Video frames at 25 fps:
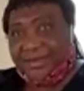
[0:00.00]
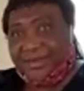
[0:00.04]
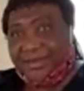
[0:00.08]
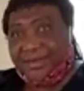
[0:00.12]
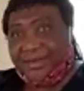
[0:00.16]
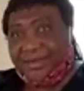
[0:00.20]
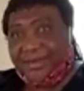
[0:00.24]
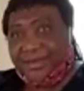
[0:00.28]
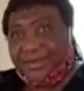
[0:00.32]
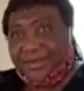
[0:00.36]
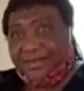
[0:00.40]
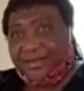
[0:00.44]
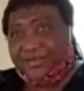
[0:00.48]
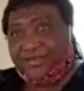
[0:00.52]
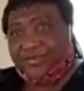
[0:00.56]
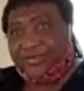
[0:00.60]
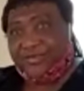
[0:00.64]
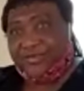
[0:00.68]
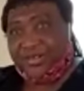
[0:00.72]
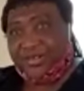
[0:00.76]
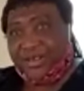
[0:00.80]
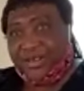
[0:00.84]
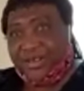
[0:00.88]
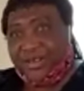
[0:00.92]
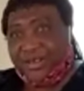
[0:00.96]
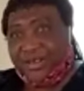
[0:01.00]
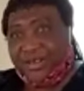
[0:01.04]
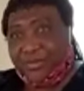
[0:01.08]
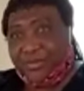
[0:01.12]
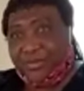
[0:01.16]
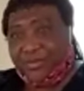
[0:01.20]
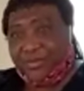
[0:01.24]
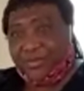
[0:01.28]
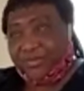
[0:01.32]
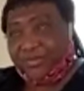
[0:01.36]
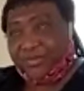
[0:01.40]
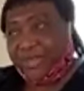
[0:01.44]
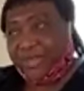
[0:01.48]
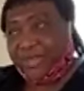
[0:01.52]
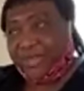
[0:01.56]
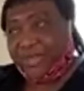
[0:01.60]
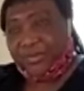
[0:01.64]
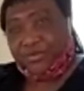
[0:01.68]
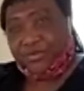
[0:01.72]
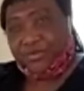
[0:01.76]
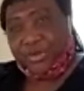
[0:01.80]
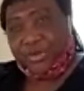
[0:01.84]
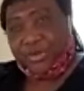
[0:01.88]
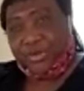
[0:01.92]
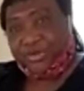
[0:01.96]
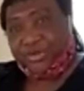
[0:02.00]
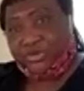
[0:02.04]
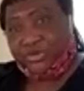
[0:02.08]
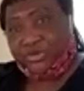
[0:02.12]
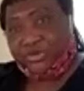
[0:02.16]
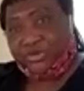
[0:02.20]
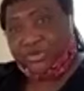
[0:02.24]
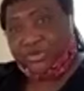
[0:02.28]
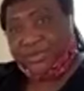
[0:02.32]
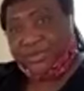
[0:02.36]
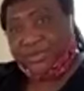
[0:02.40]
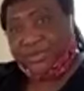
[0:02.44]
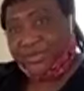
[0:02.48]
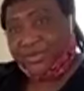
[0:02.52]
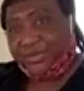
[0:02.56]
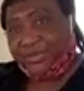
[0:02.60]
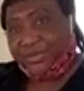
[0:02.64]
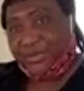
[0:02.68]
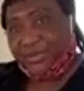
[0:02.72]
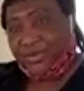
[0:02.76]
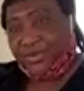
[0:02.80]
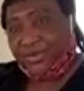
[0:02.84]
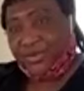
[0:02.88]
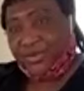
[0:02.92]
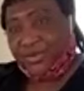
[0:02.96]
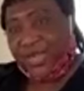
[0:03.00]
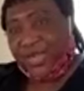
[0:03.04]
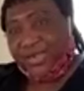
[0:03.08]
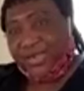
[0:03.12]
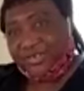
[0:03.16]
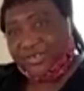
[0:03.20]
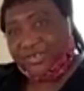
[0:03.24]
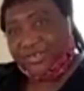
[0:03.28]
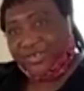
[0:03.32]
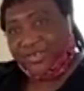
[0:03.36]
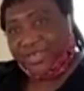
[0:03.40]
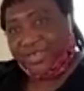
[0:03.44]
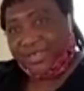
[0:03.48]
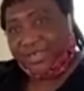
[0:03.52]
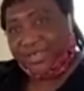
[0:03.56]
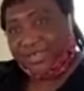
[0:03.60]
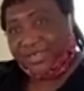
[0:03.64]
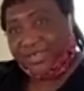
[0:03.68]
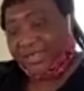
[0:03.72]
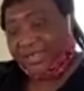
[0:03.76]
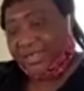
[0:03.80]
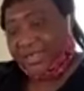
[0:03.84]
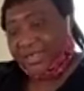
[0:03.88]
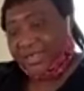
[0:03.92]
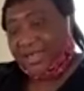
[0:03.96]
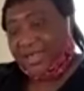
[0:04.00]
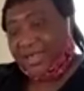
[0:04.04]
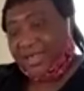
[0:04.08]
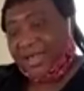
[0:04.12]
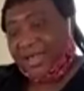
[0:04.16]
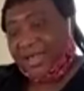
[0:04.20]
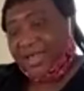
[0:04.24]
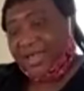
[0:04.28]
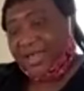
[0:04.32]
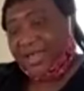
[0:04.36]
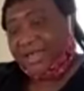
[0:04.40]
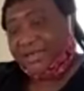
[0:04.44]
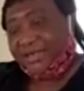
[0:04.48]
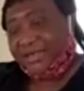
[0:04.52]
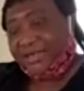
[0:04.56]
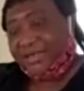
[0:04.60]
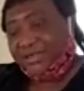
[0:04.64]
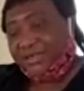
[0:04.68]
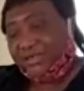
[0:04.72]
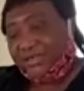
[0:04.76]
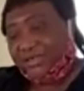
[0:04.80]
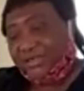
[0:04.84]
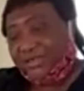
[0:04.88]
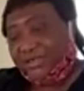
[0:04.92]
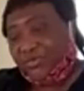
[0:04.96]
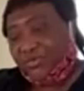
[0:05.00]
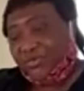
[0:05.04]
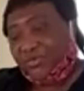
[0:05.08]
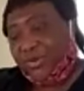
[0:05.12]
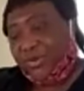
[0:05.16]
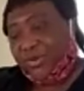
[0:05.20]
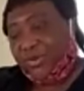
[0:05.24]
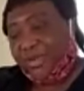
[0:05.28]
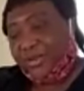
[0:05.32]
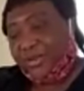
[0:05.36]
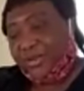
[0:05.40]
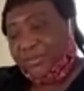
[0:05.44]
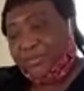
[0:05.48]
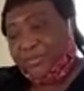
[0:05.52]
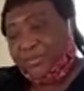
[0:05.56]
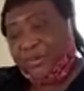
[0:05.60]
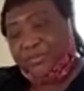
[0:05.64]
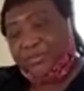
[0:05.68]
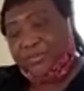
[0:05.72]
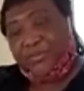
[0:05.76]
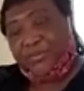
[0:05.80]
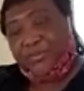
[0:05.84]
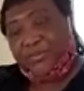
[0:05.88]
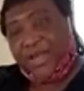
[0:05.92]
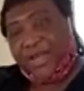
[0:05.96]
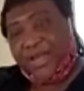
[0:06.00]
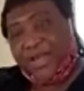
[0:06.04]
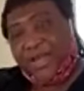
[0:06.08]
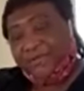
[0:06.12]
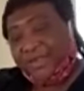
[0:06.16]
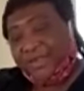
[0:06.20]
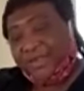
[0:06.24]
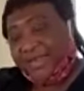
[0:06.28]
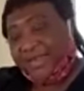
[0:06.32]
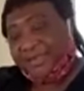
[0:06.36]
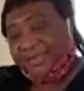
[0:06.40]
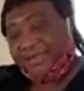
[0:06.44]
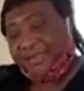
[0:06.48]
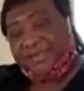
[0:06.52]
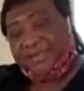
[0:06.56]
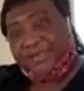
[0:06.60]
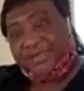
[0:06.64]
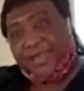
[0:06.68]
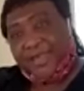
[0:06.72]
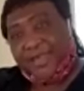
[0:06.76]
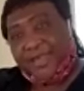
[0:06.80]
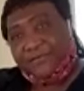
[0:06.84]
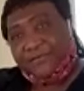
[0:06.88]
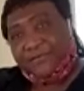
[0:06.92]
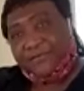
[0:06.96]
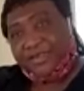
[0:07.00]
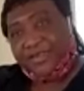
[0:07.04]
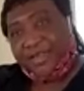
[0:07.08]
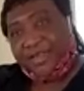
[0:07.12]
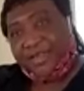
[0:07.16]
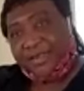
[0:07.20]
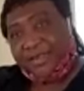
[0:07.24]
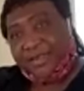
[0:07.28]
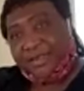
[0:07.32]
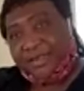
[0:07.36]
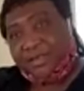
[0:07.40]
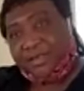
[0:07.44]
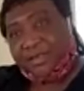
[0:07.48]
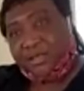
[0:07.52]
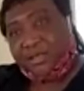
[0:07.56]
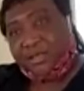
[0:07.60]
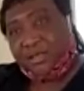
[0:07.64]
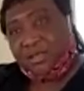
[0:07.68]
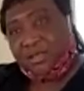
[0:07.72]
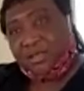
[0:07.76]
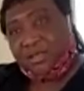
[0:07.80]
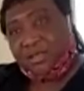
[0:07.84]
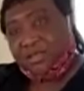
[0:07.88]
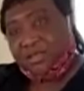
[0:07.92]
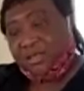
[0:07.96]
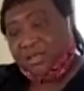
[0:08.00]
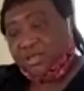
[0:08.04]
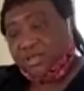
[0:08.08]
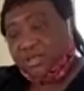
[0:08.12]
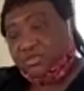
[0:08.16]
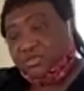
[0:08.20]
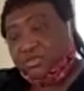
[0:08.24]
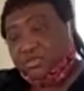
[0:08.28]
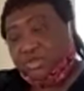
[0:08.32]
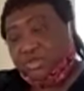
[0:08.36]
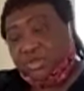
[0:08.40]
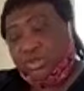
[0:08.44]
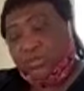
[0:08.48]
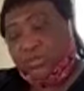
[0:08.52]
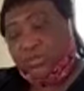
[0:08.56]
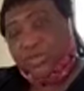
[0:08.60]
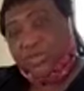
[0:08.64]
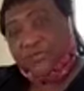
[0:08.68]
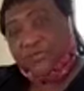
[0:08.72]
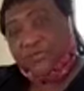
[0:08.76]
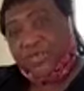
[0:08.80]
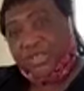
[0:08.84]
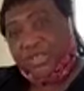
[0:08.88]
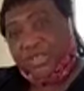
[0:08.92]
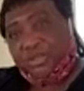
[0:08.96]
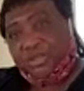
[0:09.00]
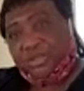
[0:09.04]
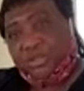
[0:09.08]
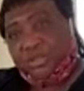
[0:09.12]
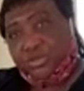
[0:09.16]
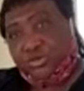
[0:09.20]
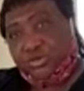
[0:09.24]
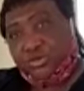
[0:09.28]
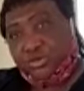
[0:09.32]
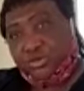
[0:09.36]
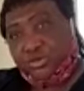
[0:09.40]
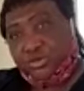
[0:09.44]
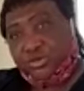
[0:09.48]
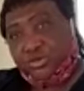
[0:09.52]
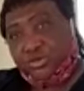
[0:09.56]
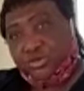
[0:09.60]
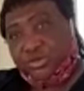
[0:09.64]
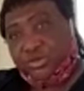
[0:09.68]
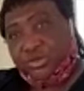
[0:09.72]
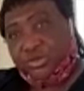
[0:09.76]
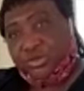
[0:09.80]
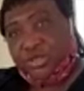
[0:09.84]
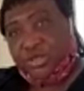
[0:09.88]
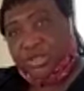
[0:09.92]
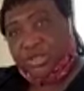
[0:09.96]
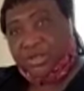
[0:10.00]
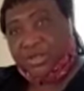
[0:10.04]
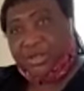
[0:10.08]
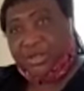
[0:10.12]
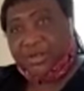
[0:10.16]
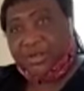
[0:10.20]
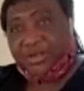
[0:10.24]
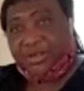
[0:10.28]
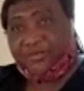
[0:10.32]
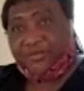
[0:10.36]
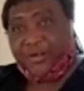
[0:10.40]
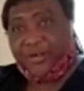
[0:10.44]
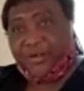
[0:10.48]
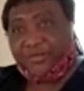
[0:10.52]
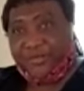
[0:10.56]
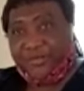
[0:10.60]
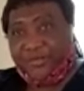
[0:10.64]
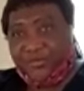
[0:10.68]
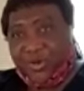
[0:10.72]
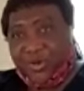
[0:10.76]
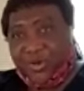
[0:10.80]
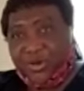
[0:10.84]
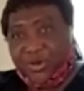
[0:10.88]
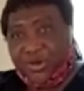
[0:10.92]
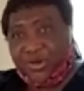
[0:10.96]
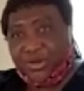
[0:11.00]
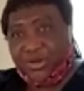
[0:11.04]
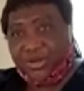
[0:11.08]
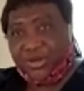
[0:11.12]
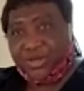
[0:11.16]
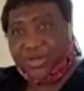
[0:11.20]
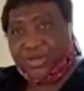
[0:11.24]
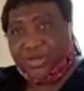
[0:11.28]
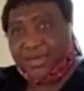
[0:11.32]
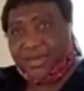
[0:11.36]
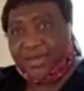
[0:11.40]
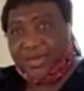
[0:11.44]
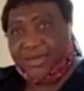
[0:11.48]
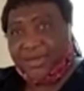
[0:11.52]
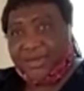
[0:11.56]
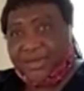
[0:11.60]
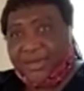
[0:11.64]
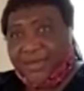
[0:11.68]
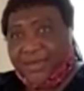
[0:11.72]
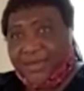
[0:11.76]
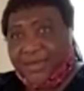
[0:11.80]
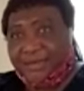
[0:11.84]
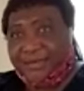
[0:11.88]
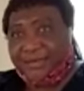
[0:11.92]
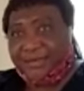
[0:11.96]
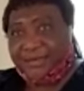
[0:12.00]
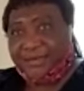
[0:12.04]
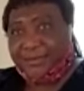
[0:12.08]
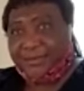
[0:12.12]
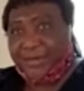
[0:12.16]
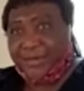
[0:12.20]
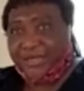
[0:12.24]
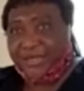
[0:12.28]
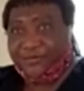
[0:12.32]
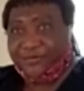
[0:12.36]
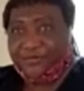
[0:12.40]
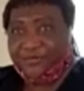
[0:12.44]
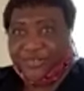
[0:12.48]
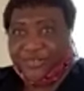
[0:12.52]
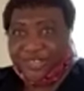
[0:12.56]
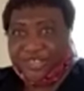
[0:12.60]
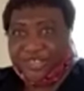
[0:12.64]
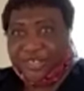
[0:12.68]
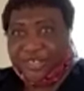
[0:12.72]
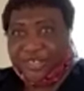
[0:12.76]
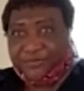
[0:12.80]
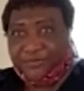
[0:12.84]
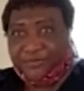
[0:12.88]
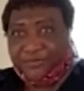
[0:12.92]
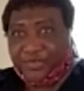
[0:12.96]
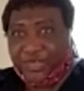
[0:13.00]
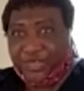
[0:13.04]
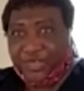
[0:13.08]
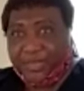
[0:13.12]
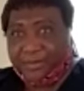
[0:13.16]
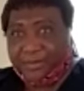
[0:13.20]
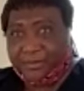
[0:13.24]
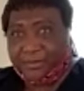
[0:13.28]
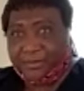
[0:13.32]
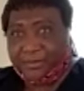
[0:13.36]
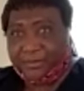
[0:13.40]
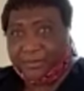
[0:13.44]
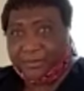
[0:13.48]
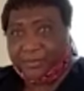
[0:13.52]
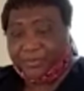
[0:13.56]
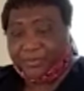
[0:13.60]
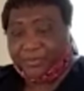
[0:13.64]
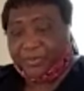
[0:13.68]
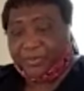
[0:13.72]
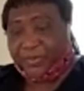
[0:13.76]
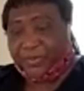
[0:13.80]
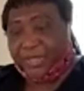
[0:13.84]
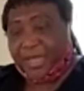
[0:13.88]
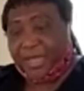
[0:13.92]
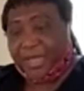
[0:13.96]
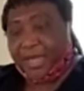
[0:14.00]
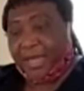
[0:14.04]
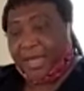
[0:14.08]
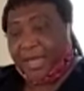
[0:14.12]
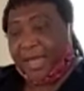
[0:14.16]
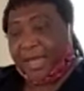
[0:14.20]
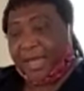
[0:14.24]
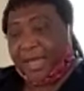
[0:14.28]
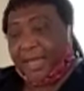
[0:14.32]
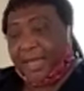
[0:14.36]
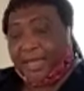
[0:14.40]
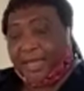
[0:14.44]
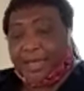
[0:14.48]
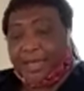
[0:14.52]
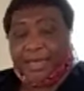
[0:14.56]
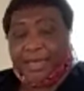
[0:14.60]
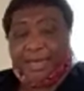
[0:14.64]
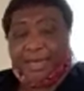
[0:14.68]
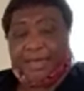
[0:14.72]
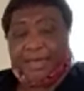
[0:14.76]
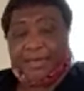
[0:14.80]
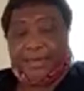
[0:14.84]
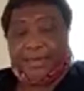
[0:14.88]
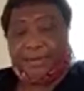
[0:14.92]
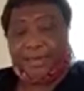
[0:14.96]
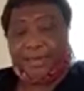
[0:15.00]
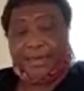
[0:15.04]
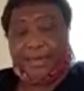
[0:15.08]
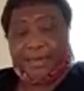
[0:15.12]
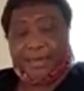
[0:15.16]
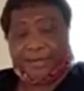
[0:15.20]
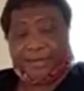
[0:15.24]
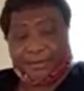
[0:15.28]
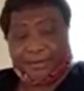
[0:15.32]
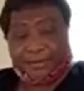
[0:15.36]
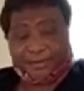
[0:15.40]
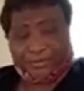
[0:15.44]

like canned bottles or canned drink. And when people have that in Africa, they use some of it to do craft work that is beneficial for them. Then,